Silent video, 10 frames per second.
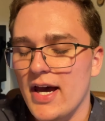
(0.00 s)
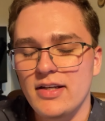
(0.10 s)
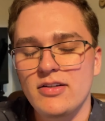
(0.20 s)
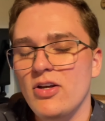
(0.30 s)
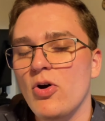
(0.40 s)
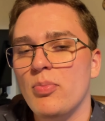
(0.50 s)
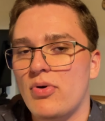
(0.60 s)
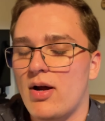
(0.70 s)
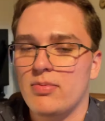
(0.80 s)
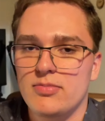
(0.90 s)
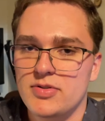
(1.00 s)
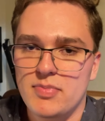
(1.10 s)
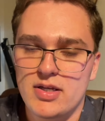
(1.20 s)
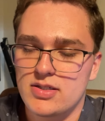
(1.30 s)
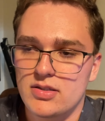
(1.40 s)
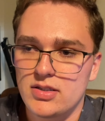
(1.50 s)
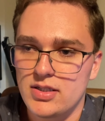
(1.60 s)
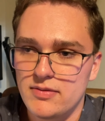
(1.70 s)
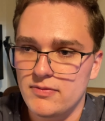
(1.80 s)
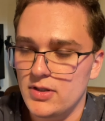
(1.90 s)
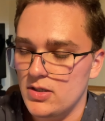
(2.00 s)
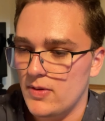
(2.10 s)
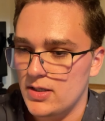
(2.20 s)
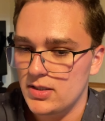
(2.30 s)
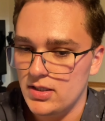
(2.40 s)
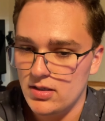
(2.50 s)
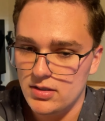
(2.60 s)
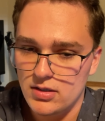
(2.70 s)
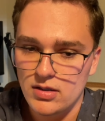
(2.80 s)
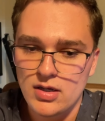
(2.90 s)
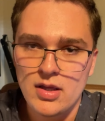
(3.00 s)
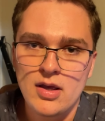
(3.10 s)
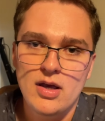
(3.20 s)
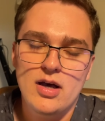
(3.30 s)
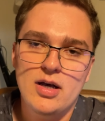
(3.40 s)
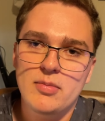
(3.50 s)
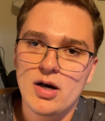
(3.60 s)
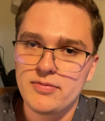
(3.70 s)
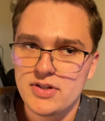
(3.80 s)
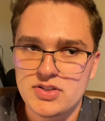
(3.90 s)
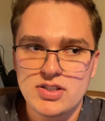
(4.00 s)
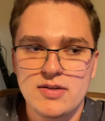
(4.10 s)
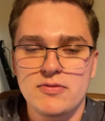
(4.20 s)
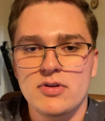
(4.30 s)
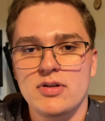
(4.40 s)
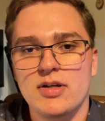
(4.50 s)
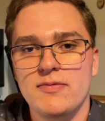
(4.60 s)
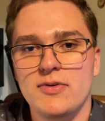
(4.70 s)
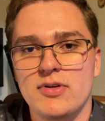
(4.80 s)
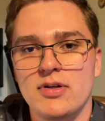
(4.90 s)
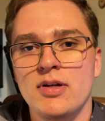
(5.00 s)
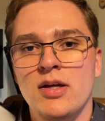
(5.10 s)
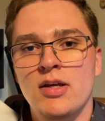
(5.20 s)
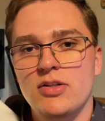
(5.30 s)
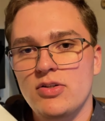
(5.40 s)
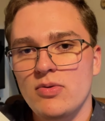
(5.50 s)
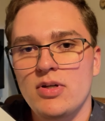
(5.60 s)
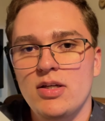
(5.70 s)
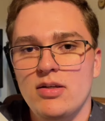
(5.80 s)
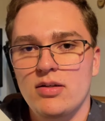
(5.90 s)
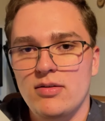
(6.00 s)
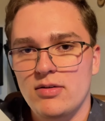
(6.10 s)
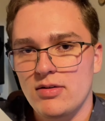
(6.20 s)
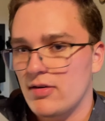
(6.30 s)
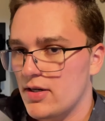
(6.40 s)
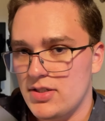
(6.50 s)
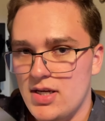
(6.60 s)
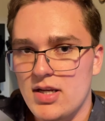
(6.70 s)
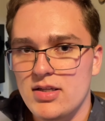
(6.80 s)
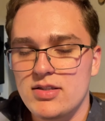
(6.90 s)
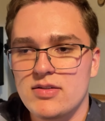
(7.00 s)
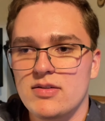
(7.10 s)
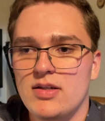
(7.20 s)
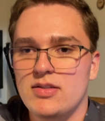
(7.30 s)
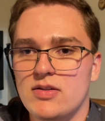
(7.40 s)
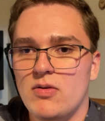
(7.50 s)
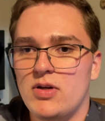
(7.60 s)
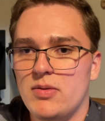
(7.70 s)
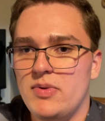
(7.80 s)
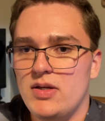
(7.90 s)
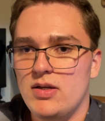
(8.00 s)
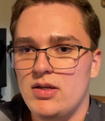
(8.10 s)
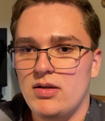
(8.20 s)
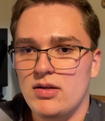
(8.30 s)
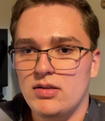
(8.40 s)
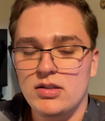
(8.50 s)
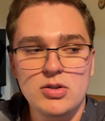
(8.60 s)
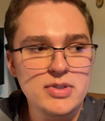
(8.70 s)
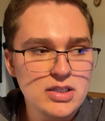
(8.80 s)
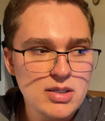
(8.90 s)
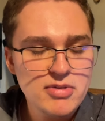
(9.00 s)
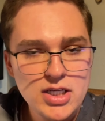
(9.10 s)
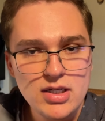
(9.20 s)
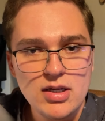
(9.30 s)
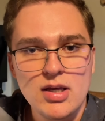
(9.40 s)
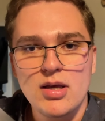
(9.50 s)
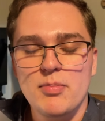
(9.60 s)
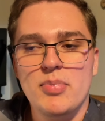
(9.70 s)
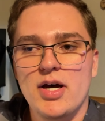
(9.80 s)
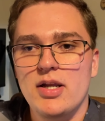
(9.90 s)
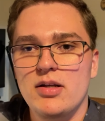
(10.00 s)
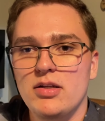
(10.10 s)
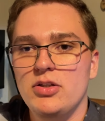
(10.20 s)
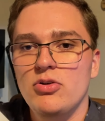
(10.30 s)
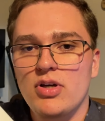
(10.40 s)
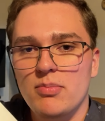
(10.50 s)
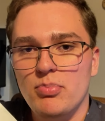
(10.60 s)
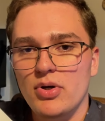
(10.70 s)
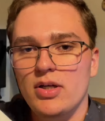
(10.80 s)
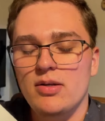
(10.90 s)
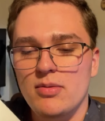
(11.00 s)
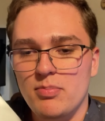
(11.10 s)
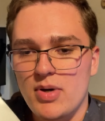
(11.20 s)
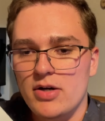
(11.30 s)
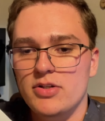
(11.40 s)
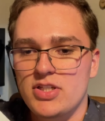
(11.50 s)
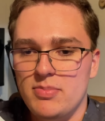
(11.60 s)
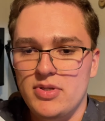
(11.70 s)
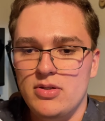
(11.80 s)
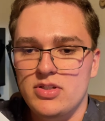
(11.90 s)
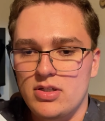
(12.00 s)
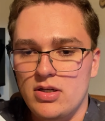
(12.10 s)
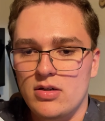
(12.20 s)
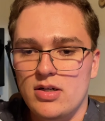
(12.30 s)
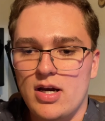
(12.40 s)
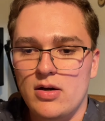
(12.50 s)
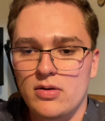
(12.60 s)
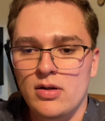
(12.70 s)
no problems basically video editing on here. Obviously, if you're doing crazy edits, it's going to be a little bit limiting, but you can put better CPUs in here now.